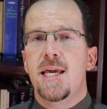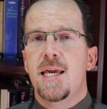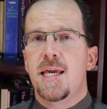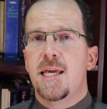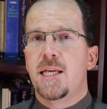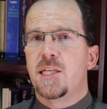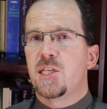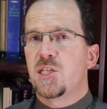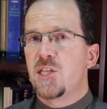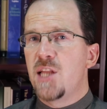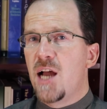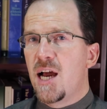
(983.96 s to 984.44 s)

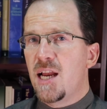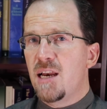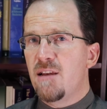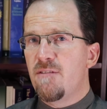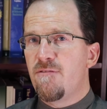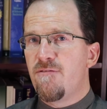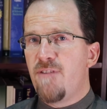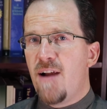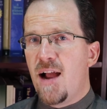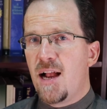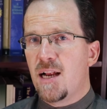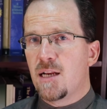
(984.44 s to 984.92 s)
It's not,
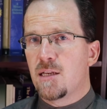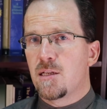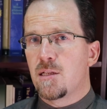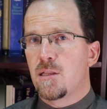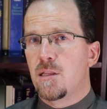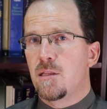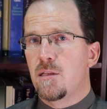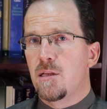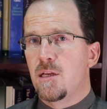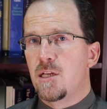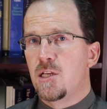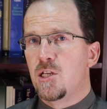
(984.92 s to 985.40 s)
in fact,
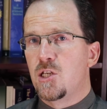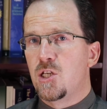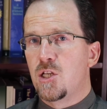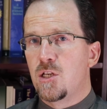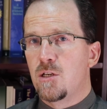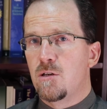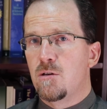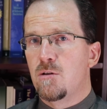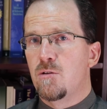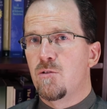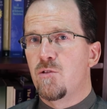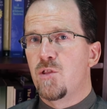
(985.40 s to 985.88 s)

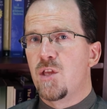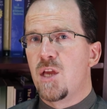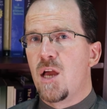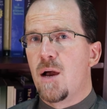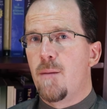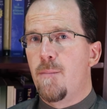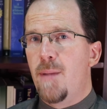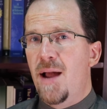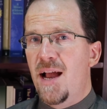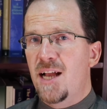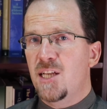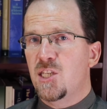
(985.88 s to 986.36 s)
until the
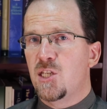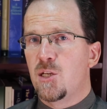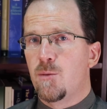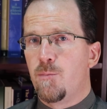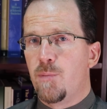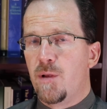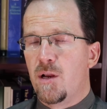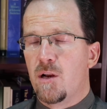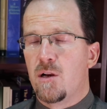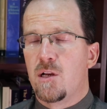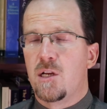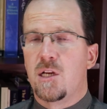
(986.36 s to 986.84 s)
Abbasid
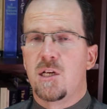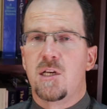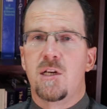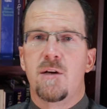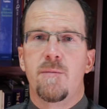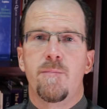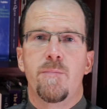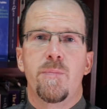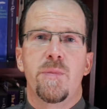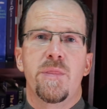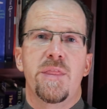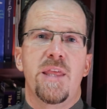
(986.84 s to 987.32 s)
period
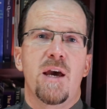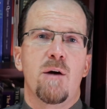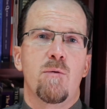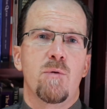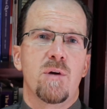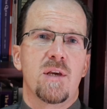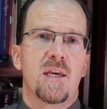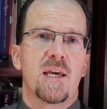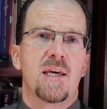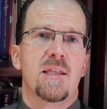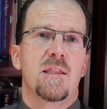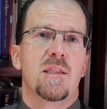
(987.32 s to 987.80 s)
that
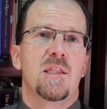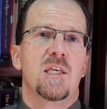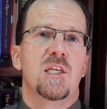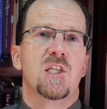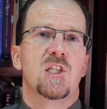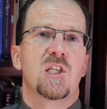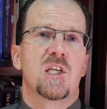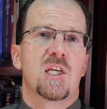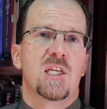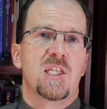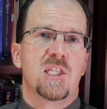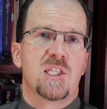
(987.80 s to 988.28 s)
we get
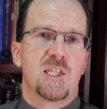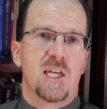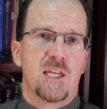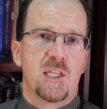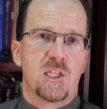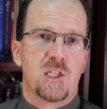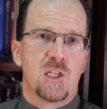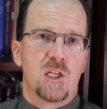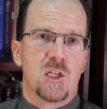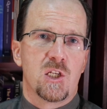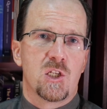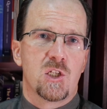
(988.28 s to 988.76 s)
this
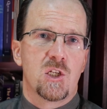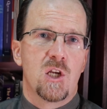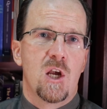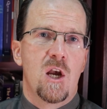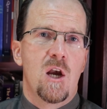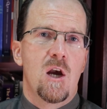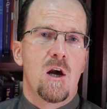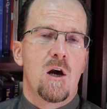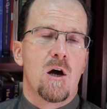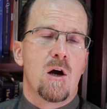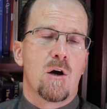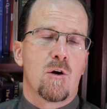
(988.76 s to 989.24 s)
consensus
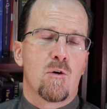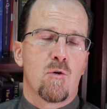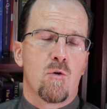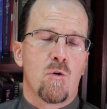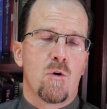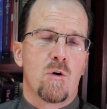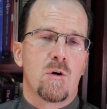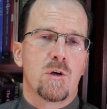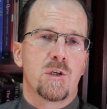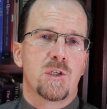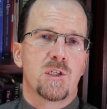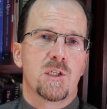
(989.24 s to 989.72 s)

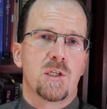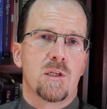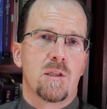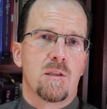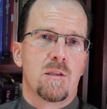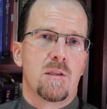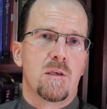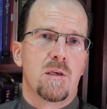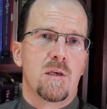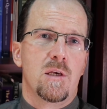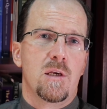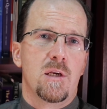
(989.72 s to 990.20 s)
across
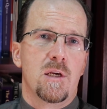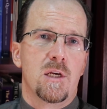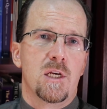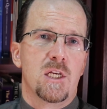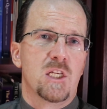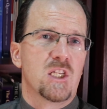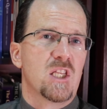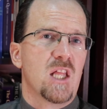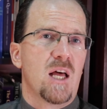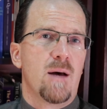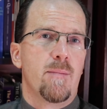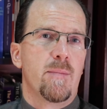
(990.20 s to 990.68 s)
the
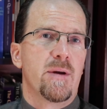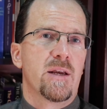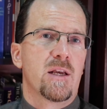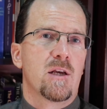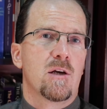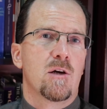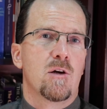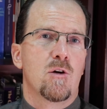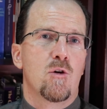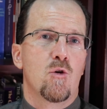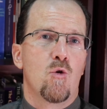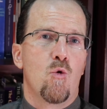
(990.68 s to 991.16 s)

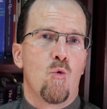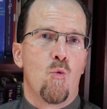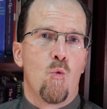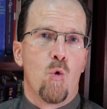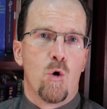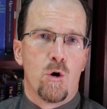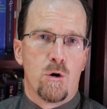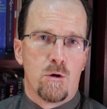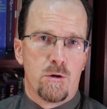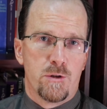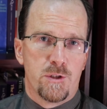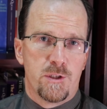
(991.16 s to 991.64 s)
Islamic
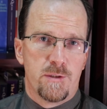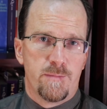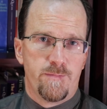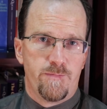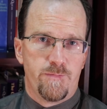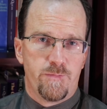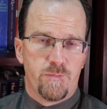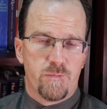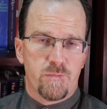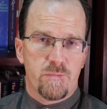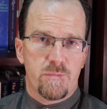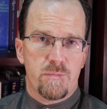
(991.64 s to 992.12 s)
world.
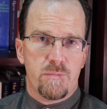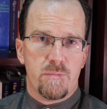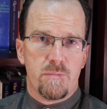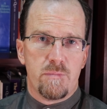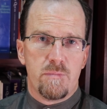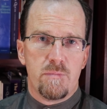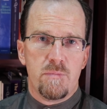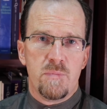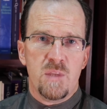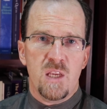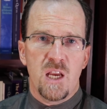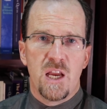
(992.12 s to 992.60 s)

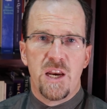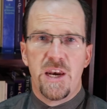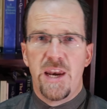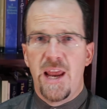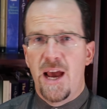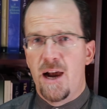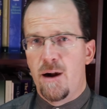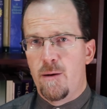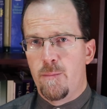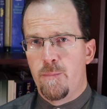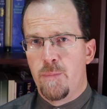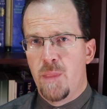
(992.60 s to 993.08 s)

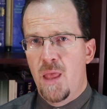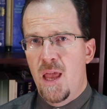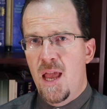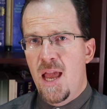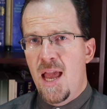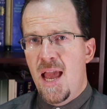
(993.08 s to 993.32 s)
Now,